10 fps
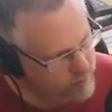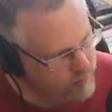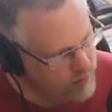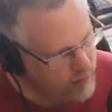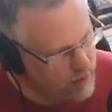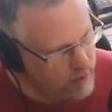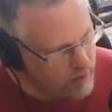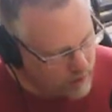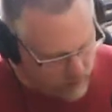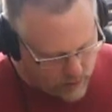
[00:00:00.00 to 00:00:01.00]
too, which
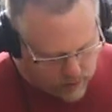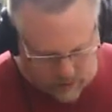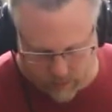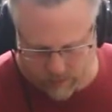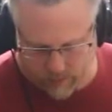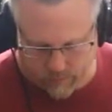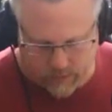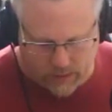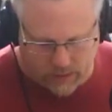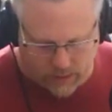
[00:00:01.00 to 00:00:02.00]
means it has some
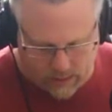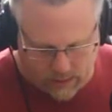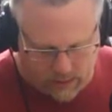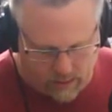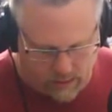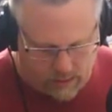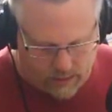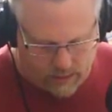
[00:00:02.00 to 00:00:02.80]
internal memory in it.